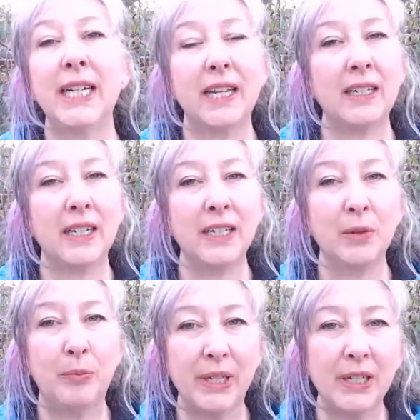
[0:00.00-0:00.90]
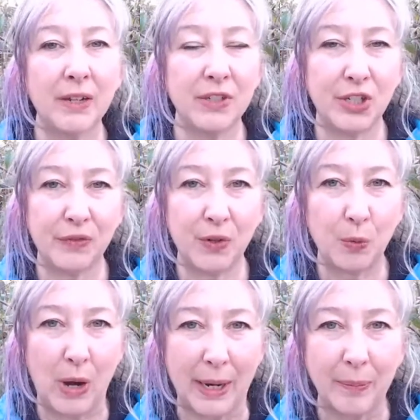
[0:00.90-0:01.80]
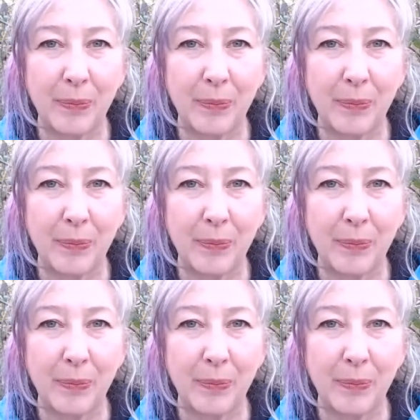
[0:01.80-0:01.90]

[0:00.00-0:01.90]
and in a bit of a different way.